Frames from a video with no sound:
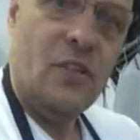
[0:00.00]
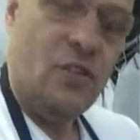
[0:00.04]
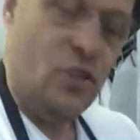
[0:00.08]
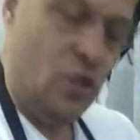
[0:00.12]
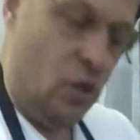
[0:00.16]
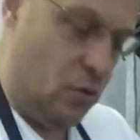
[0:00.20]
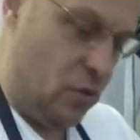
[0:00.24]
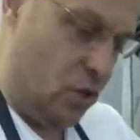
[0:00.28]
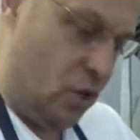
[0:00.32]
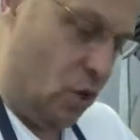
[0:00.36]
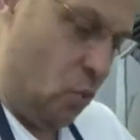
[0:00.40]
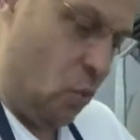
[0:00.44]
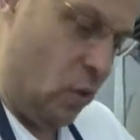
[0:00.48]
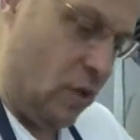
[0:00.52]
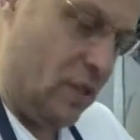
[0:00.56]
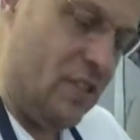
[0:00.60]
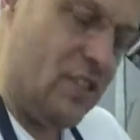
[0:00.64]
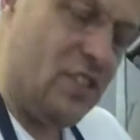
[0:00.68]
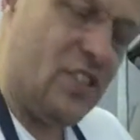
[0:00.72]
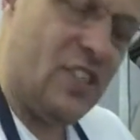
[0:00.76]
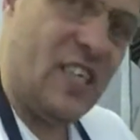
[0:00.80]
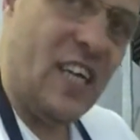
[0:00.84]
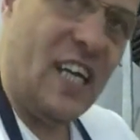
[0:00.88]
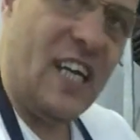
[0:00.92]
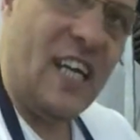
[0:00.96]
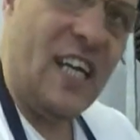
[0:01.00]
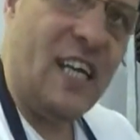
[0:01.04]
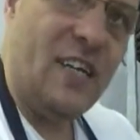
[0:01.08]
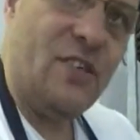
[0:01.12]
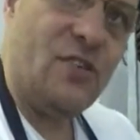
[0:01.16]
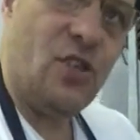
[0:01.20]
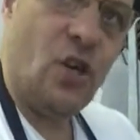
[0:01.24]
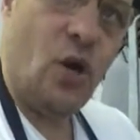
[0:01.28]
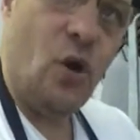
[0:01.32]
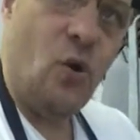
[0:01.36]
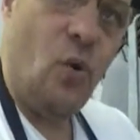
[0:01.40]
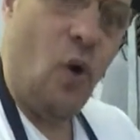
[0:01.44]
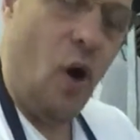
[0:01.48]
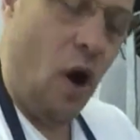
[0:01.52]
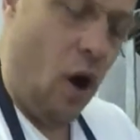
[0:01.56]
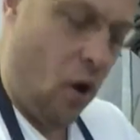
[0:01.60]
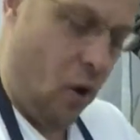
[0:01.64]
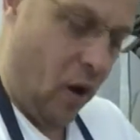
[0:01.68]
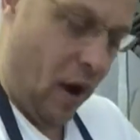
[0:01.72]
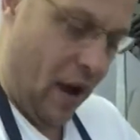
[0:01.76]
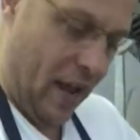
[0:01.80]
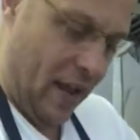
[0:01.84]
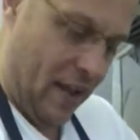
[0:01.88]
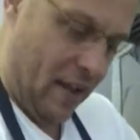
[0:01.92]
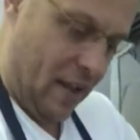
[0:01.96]
You wouldn't seal it too
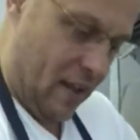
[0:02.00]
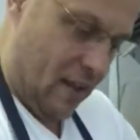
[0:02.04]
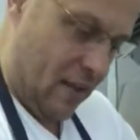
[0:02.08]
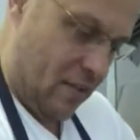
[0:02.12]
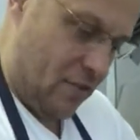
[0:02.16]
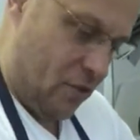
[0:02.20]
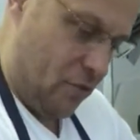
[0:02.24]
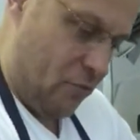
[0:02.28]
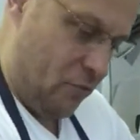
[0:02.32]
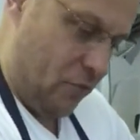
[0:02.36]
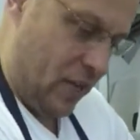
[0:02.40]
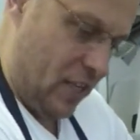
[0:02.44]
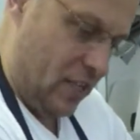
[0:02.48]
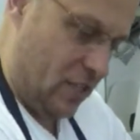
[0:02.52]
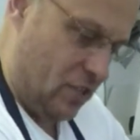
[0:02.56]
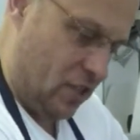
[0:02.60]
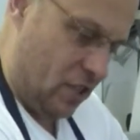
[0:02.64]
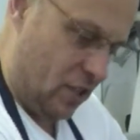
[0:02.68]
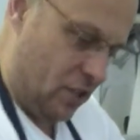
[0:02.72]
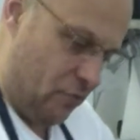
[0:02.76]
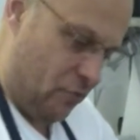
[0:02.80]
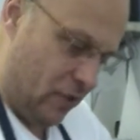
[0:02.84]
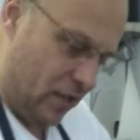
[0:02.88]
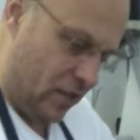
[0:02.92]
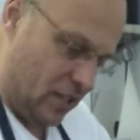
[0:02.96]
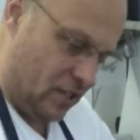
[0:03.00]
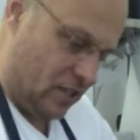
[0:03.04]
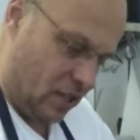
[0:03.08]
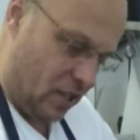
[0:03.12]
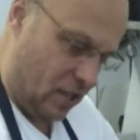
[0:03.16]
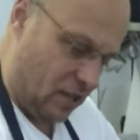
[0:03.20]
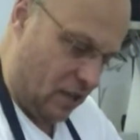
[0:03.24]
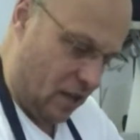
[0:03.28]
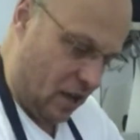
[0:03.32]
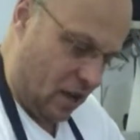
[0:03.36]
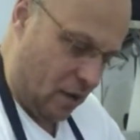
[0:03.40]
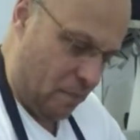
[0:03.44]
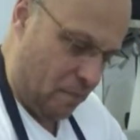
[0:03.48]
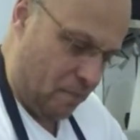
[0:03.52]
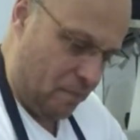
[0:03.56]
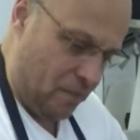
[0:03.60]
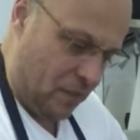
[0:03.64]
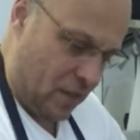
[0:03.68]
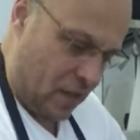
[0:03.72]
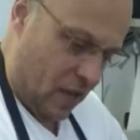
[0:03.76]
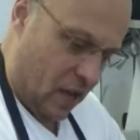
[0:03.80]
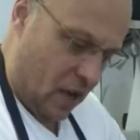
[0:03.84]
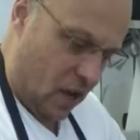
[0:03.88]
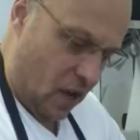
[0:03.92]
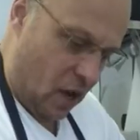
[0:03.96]
high. The reason
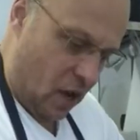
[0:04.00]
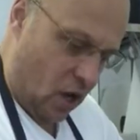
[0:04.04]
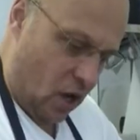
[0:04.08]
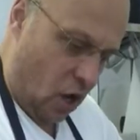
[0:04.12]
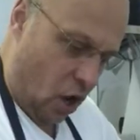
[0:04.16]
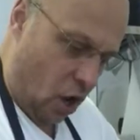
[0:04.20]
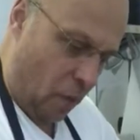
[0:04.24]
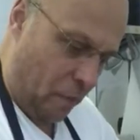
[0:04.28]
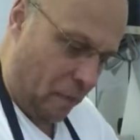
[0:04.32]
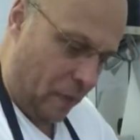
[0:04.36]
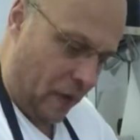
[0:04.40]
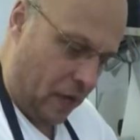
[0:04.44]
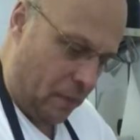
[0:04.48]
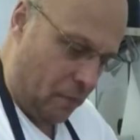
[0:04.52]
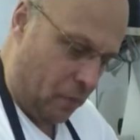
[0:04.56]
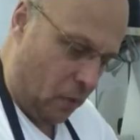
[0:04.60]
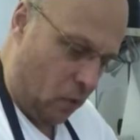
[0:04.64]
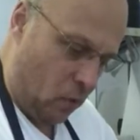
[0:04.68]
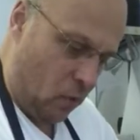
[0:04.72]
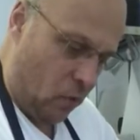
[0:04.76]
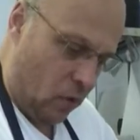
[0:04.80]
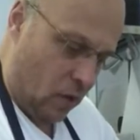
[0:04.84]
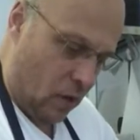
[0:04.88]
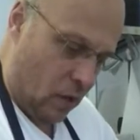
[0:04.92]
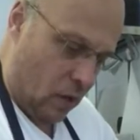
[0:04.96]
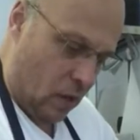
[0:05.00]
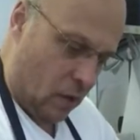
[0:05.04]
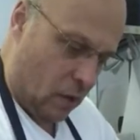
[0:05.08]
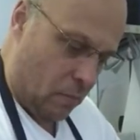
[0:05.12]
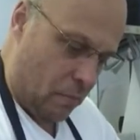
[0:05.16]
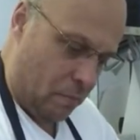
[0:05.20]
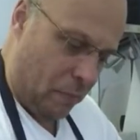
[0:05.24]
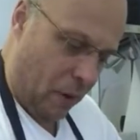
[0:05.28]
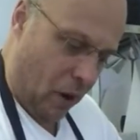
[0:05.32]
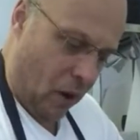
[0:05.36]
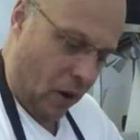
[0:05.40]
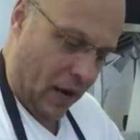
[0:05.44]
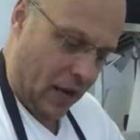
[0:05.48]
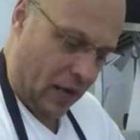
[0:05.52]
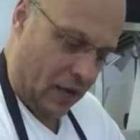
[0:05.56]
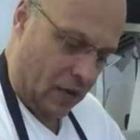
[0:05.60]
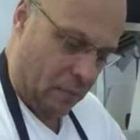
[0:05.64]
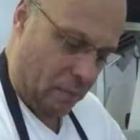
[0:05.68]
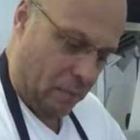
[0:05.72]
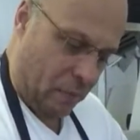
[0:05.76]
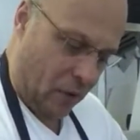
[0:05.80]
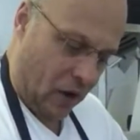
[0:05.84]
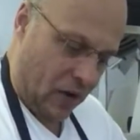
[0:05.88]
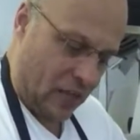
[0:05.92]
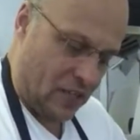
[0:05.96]
a lot of people
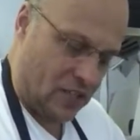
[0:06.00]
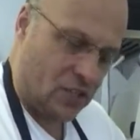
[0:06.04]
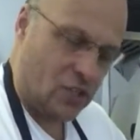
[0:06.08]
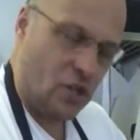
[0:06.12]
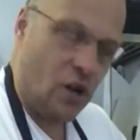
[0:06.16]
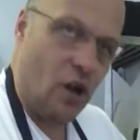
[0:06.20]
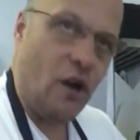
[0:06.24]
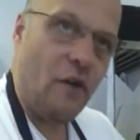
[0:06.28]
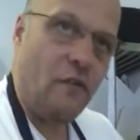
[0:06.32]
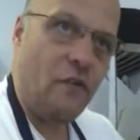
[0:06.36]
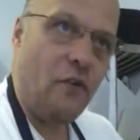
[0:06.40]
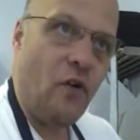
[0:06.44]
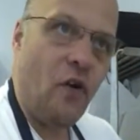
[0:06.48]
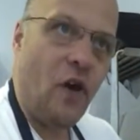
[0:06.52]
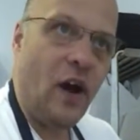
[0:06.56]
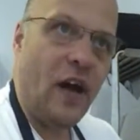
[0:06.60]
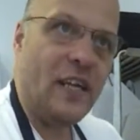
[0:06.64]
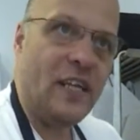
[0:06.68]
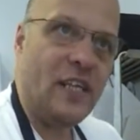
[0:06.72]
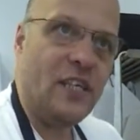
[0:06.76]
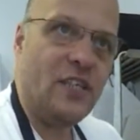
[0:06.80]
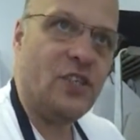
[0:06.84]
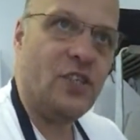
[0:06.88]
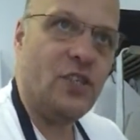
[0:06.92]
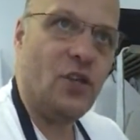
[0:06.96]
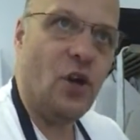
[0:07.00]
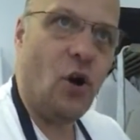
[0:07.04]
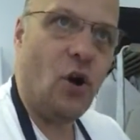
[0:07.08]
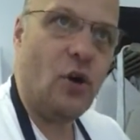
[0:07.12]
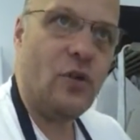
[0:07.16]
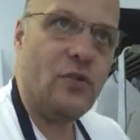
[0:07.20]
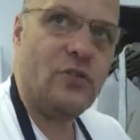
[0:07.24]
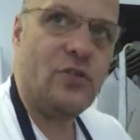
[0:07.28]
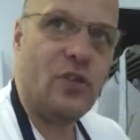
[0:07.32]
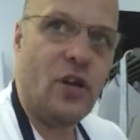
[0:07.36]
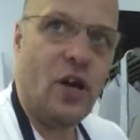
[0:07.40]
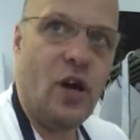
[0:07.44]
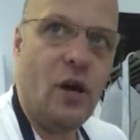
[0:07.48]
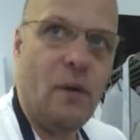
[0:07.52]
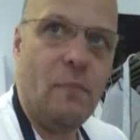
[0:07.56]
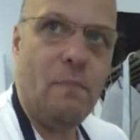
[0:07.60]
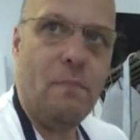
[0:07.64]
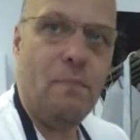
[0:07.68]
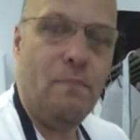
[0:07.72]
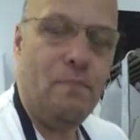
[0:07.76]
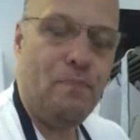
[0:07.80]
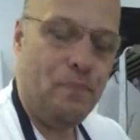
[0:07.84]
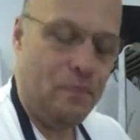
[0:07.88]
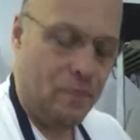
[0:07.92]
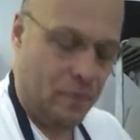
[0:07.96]
buy stir fry and it's not
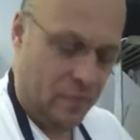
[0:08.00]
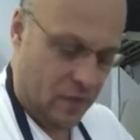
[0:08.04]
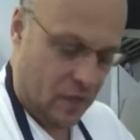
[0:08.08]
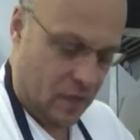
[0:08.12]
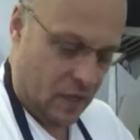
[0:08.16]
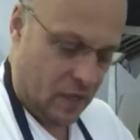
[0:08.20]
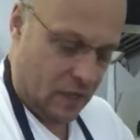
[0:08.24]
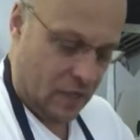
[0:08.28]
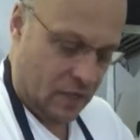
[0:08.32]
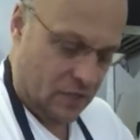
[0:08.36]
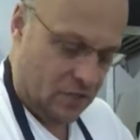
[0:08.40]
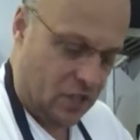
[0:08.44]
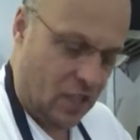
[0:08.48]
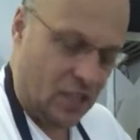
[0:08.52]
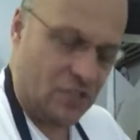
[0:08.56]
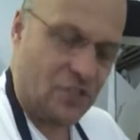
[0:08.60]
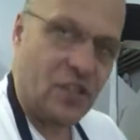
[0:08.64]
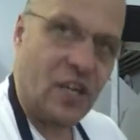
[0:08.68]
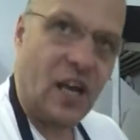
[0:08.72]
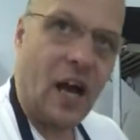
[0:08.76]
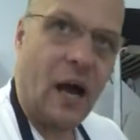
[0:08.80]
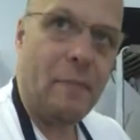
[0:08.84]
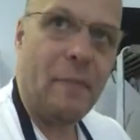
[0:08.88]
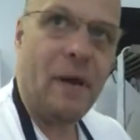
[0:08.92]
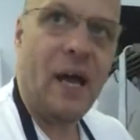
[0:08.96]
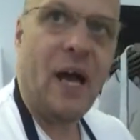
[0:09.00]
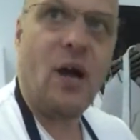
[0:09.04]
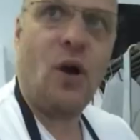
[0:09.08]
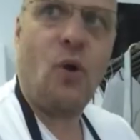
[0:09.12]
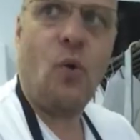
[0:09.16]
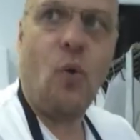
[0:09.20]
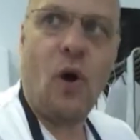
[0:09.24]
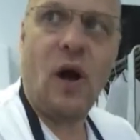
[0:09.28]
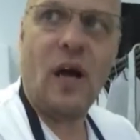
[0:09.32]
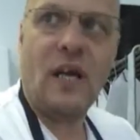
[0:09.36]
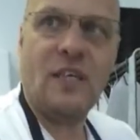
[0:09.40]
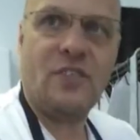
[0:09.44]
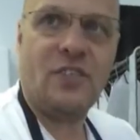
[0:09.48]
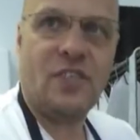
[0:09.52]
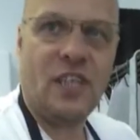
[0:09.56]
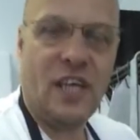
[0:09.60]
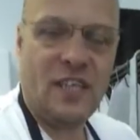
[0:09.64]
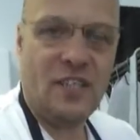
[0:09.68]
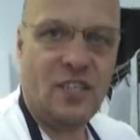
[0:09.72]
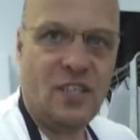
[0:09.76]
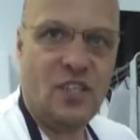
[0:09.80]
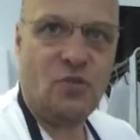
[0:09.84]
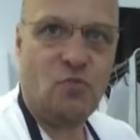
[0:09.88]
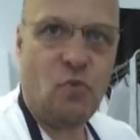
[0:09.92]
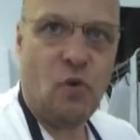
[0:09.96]
doesn't come out quite as
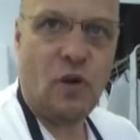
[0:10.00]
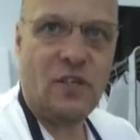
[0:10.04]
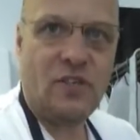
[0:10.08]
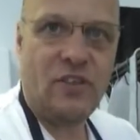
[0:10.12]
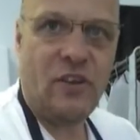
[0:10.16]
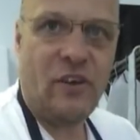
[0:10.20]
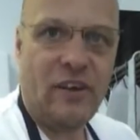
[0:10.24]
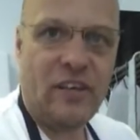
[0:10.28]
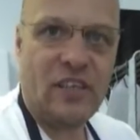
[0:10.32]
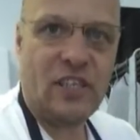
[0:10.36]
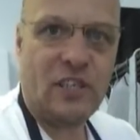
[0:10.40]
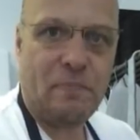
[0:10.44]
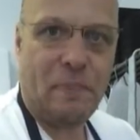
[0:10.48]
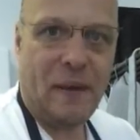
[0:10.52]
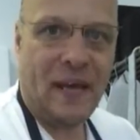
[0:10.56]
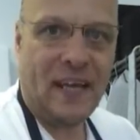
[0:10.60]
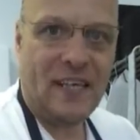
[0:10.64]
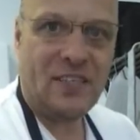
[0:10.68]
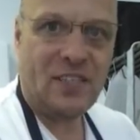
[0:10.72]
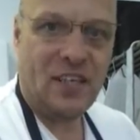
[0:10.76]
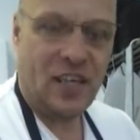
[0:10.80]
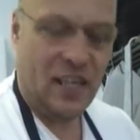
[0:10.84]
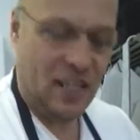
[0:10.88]
tender as what they're expecting.